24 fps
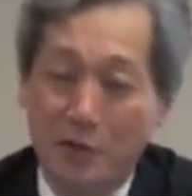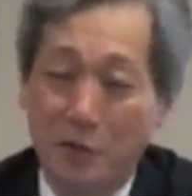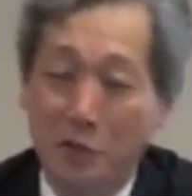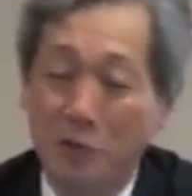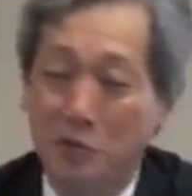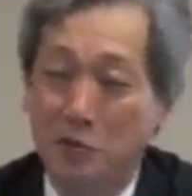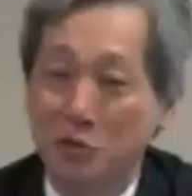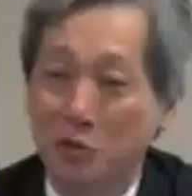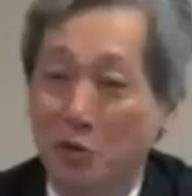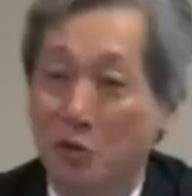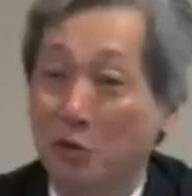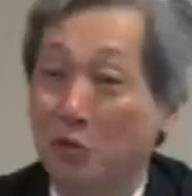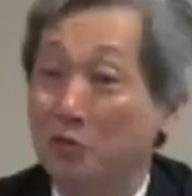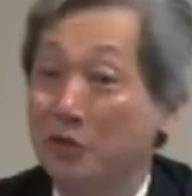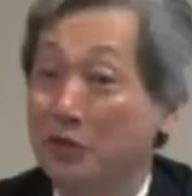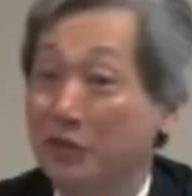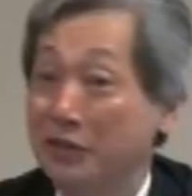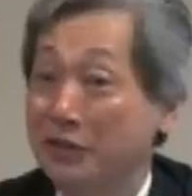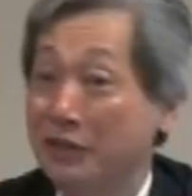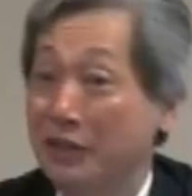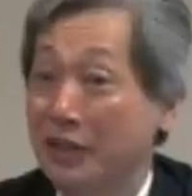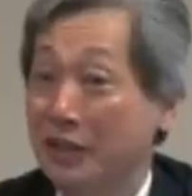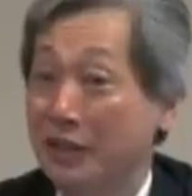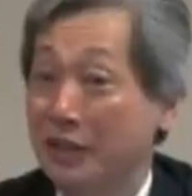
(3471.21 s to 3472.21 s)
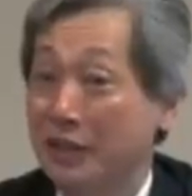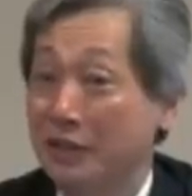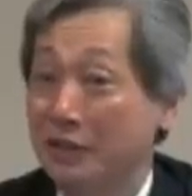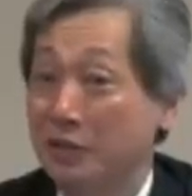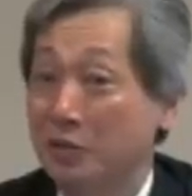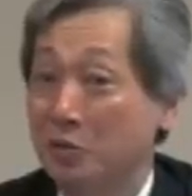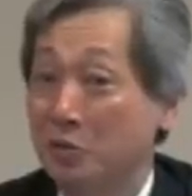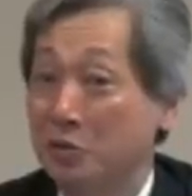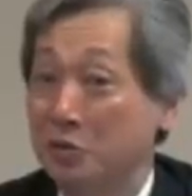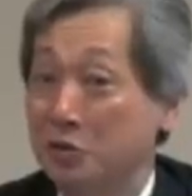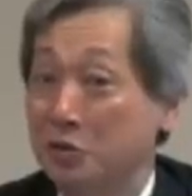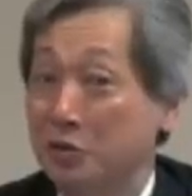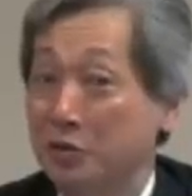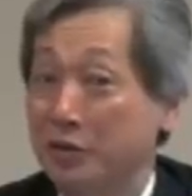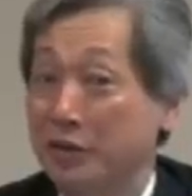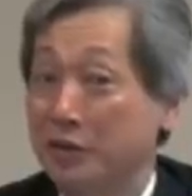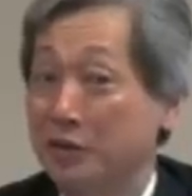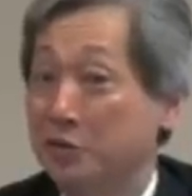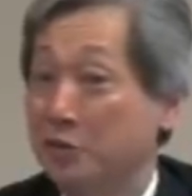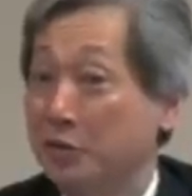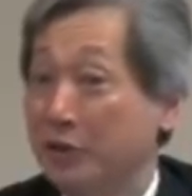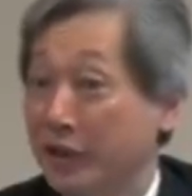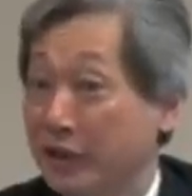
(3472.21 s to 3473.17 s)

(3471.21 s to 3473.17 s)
those conflict um, concerning